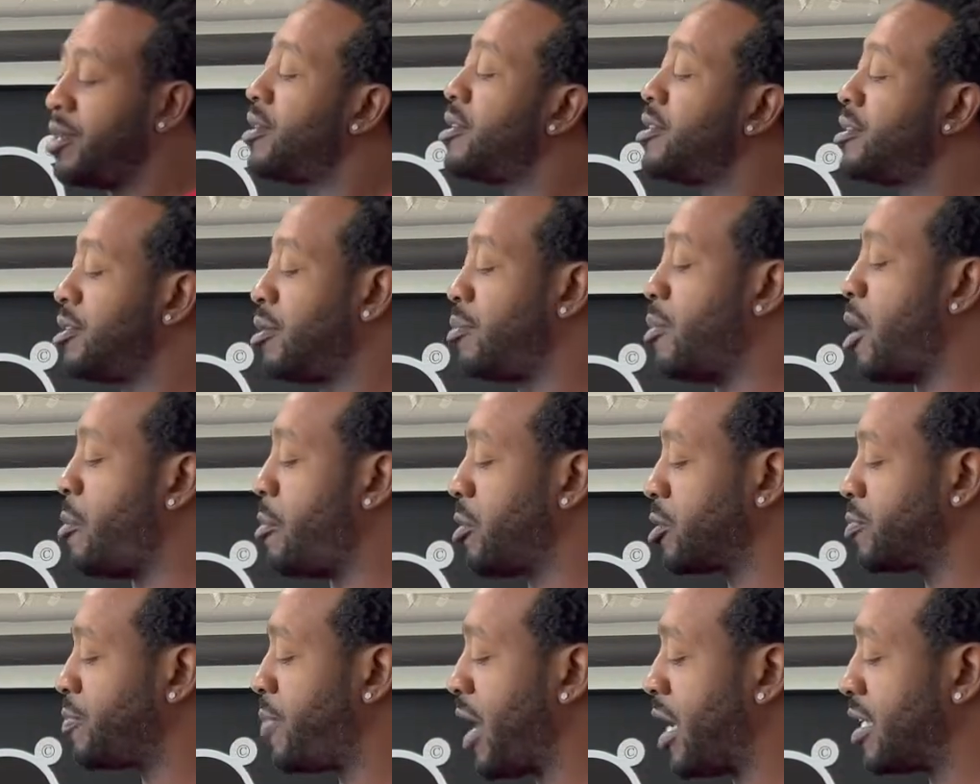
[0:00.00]
So I'm
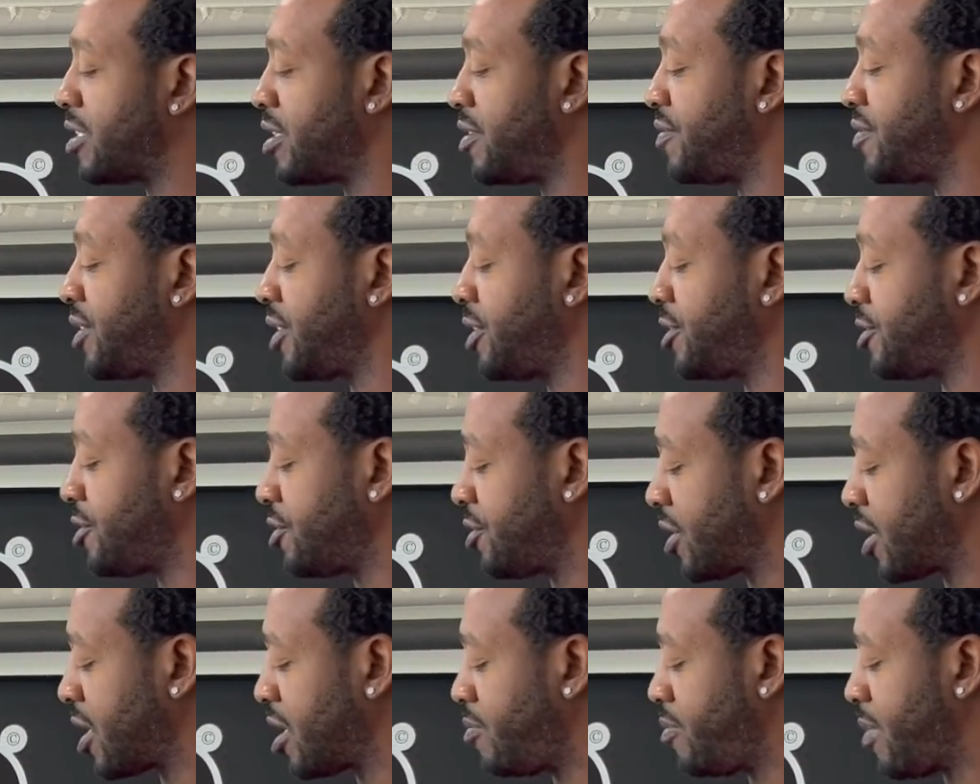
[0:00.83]
almost positive she's
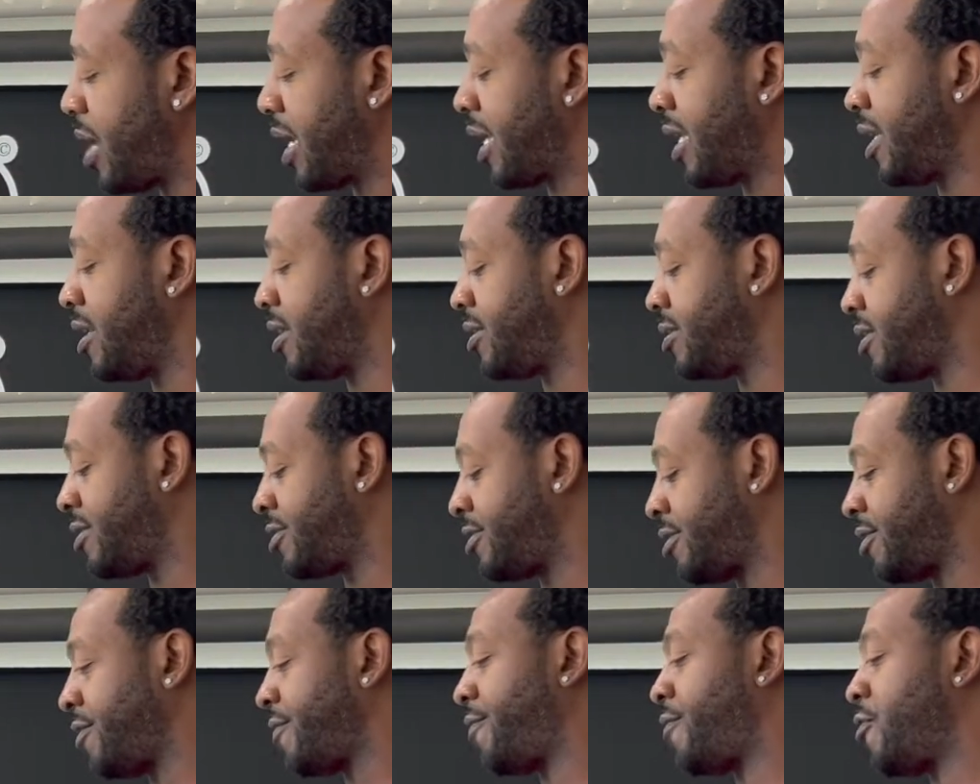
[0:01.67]
gonna come back and get this
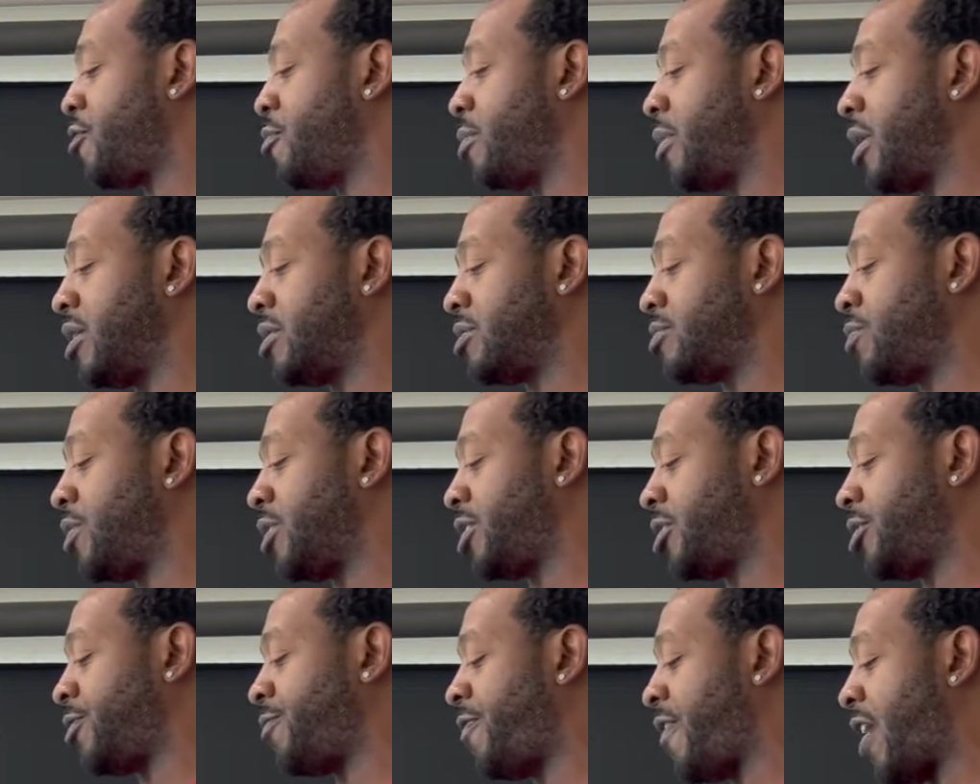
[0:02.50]
in a few months, which
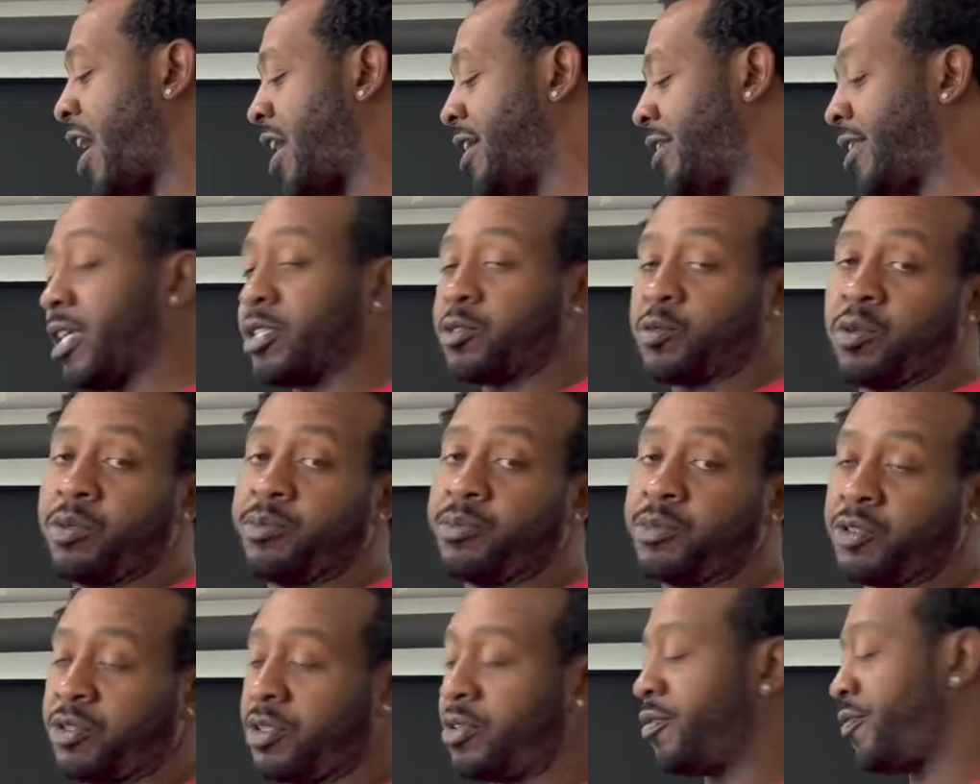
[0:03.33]
is fine, that's what
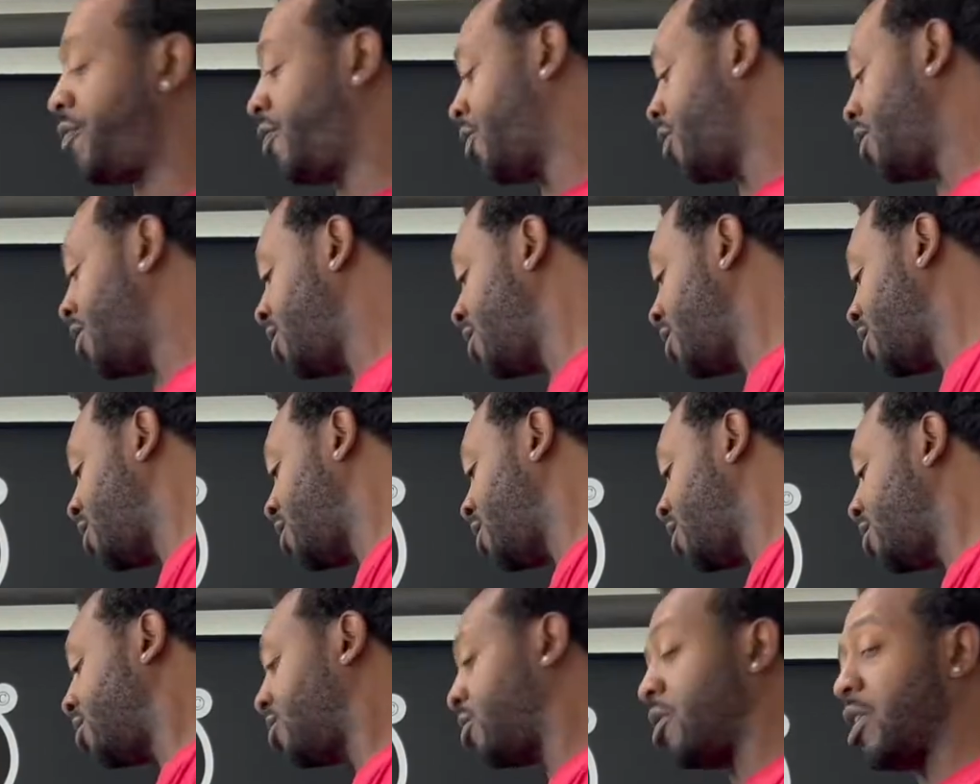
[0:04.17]
we're looking for.
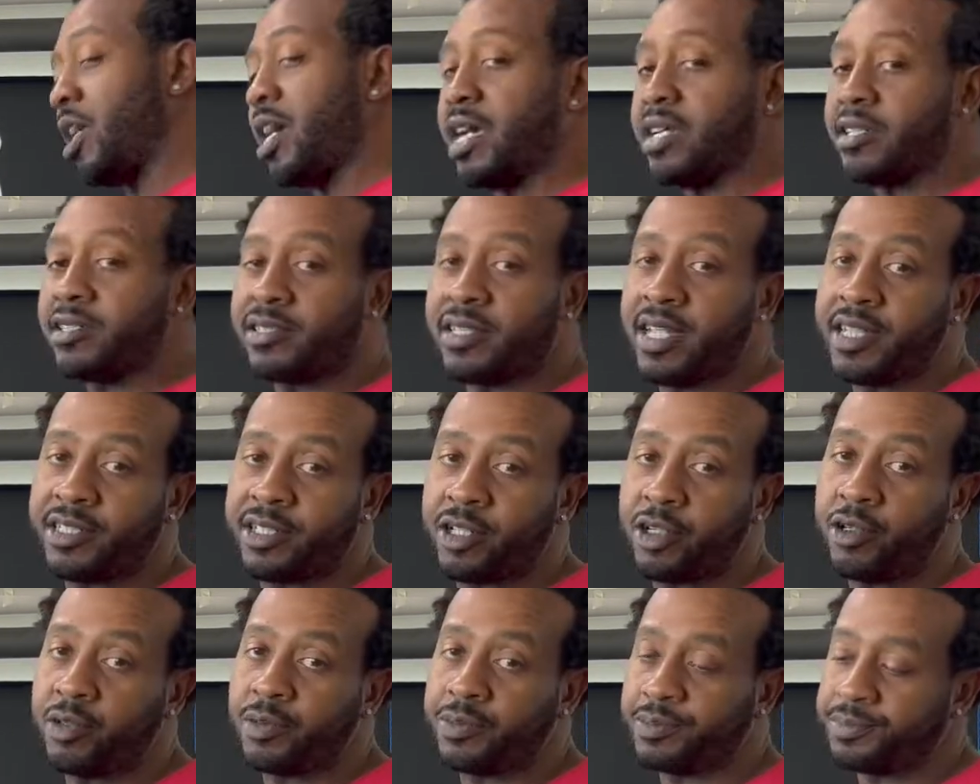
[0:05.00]
So yeah, stay
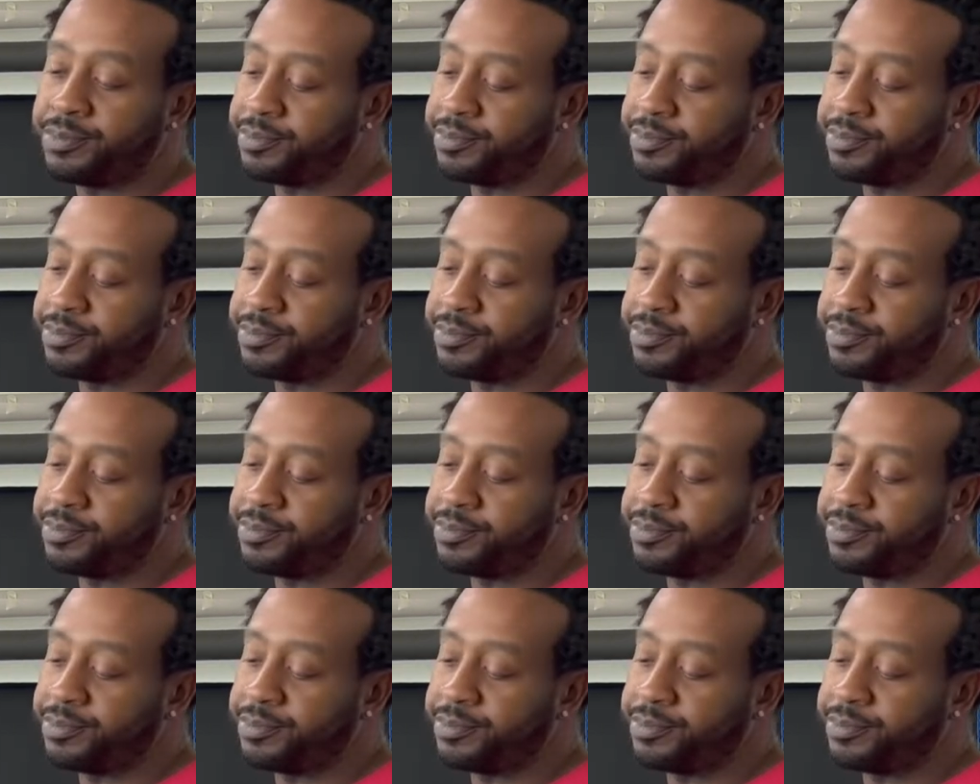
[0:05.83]
tuned.